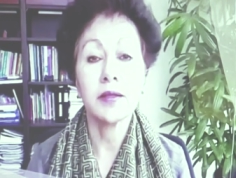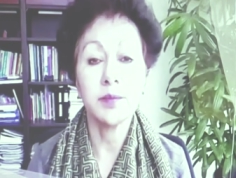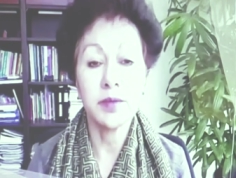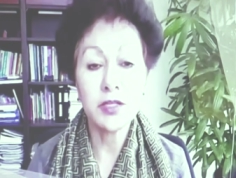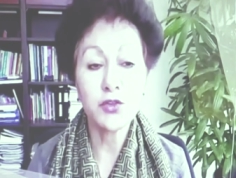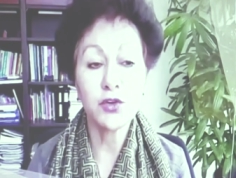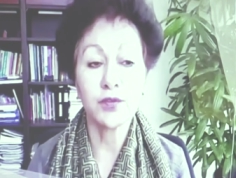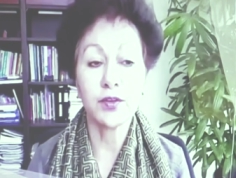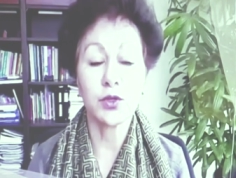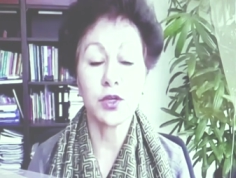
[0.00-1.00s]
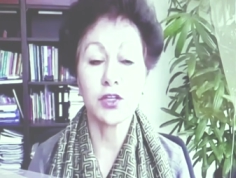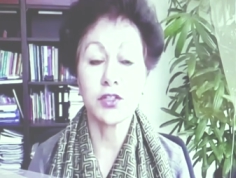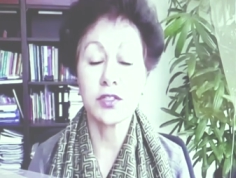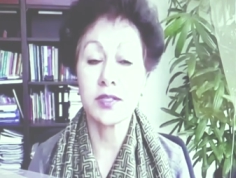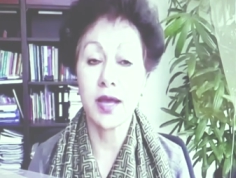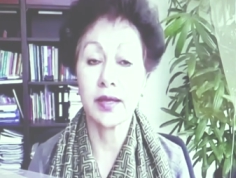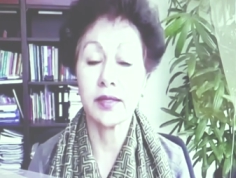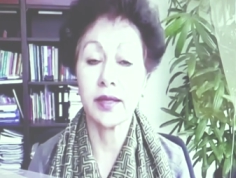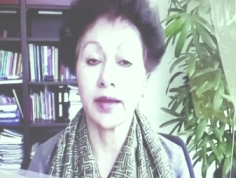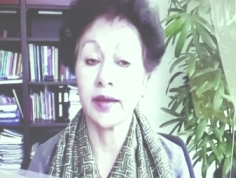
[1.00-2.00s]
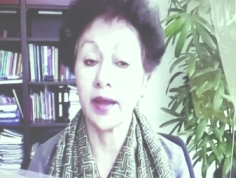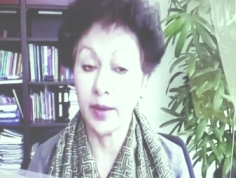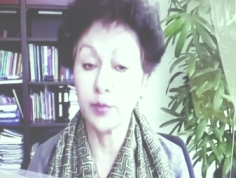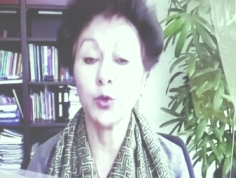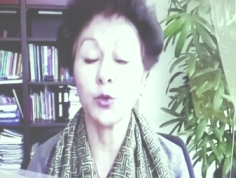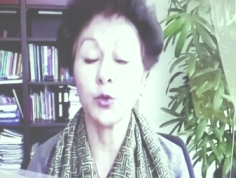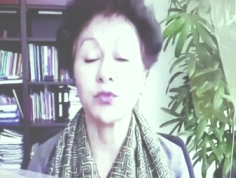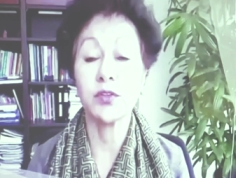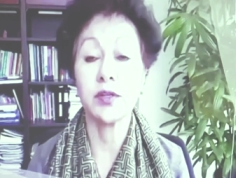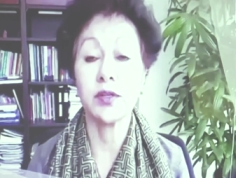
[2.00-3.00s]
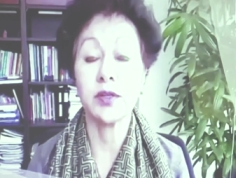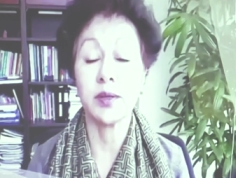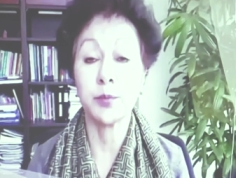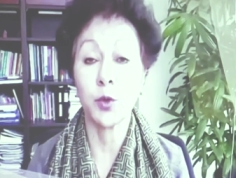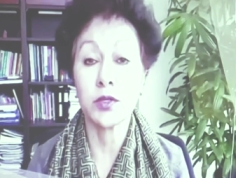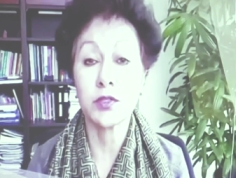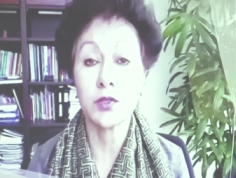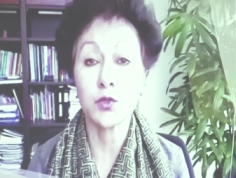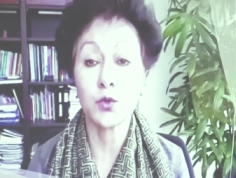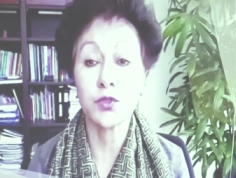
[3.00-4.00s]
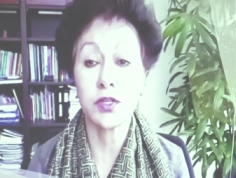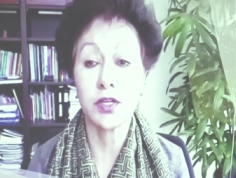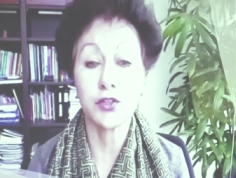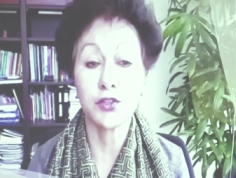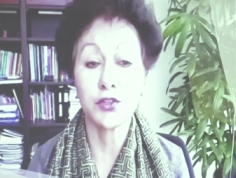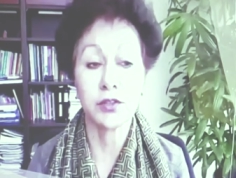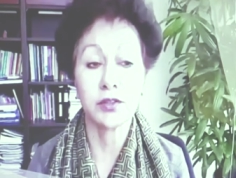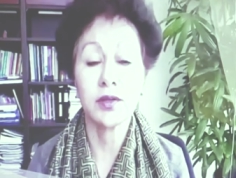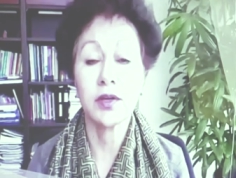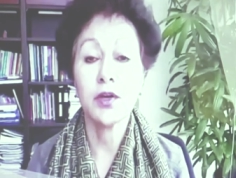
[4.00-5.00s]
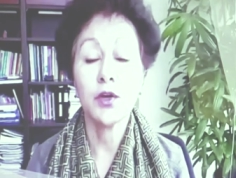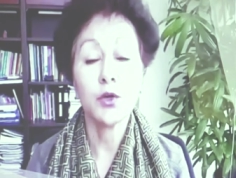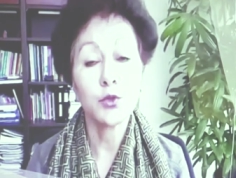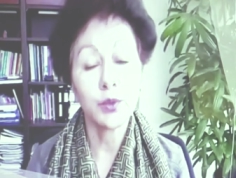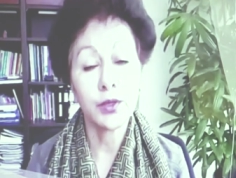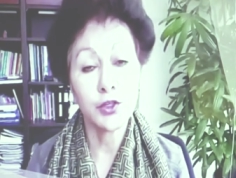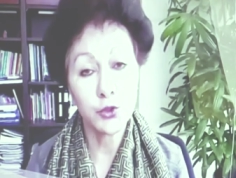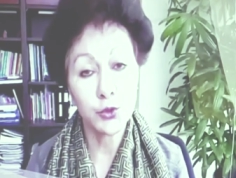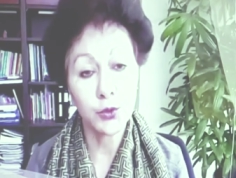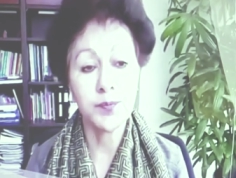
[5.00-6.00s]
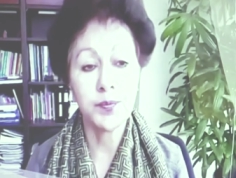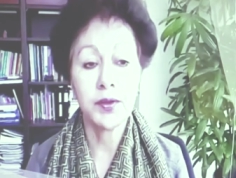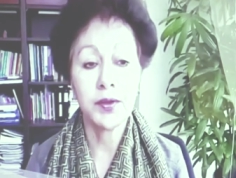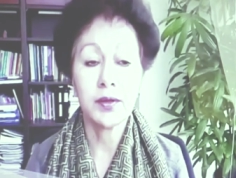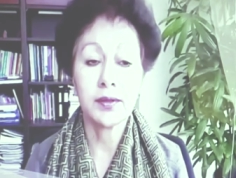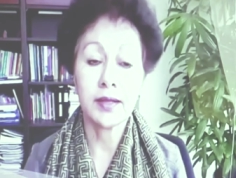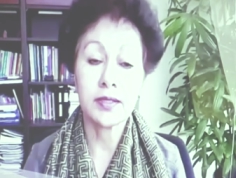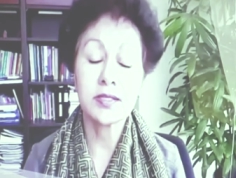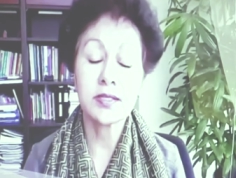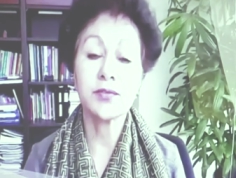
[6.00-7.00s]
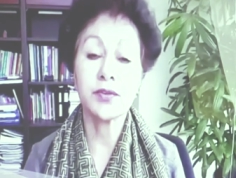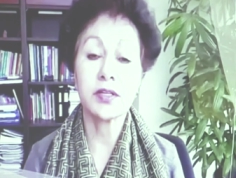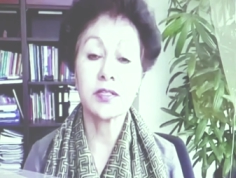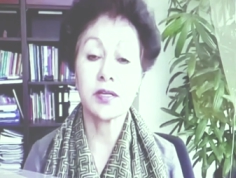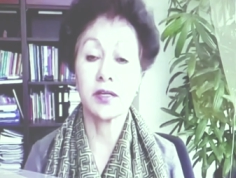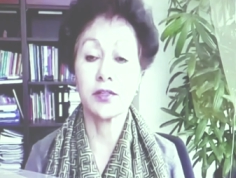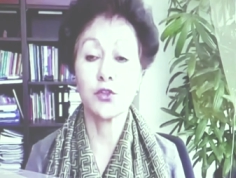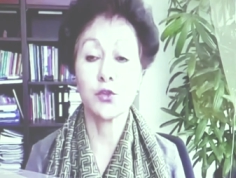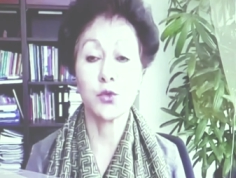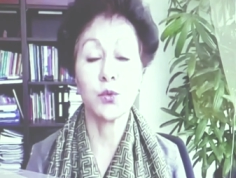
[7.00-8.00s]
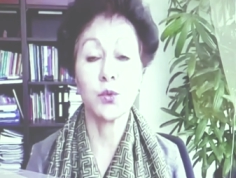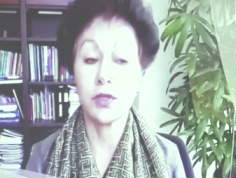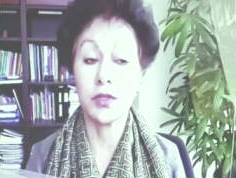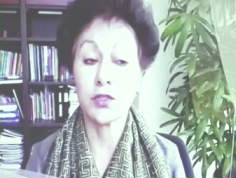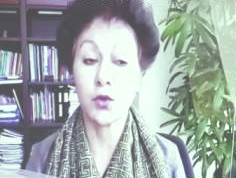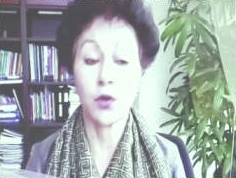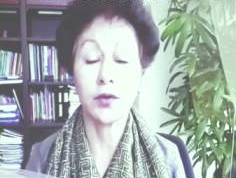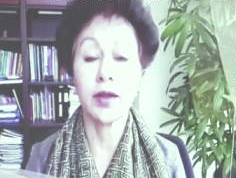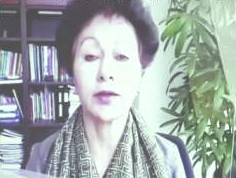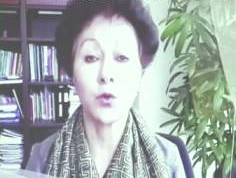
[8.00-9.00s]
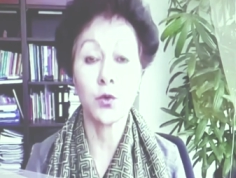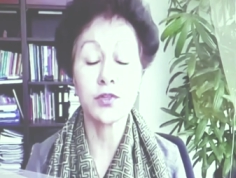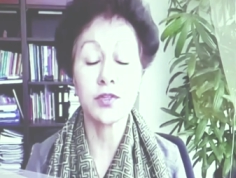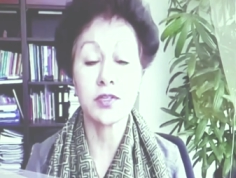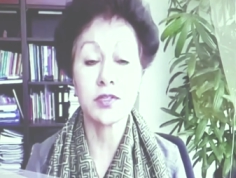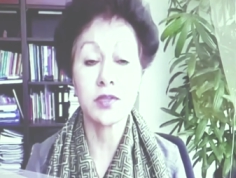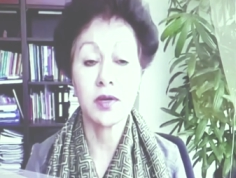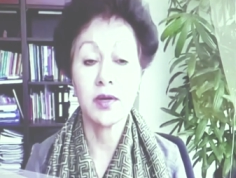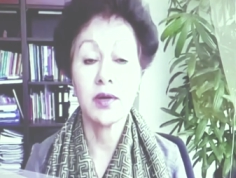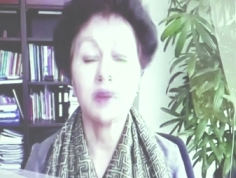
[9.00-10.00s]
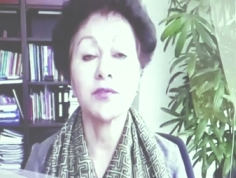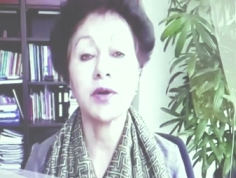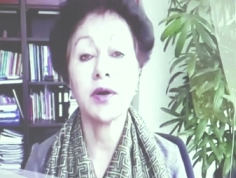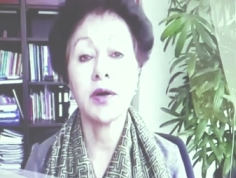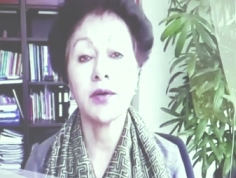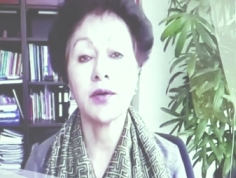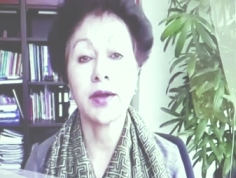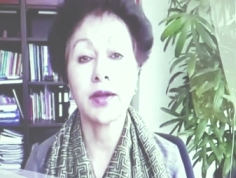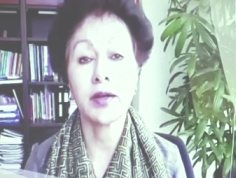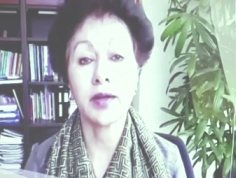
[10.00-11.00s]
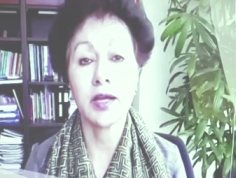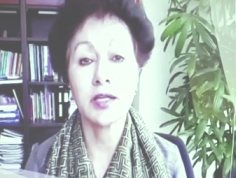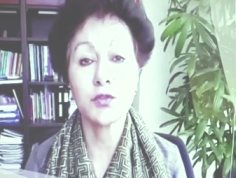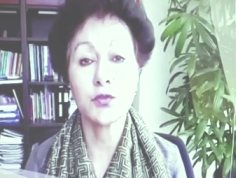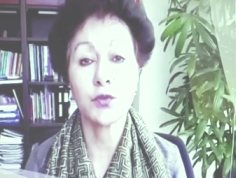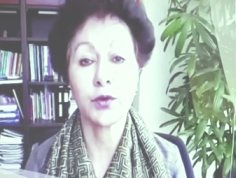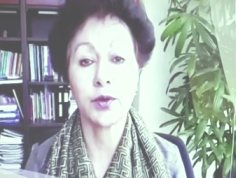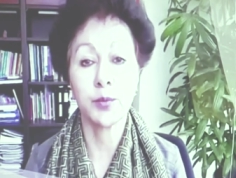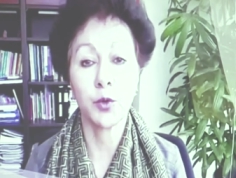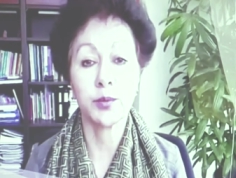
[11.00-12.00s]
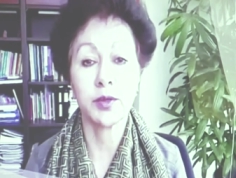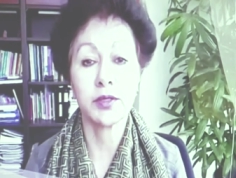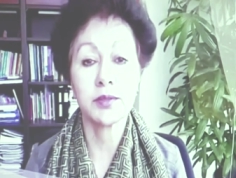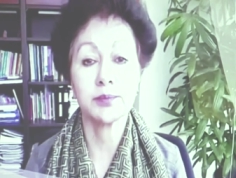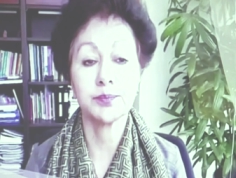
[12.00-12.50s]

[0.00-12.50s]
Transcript: the Ministry of Education signed an MOU with the Employers Association to ensure that the certificates earned through these online courses were recognized for employment.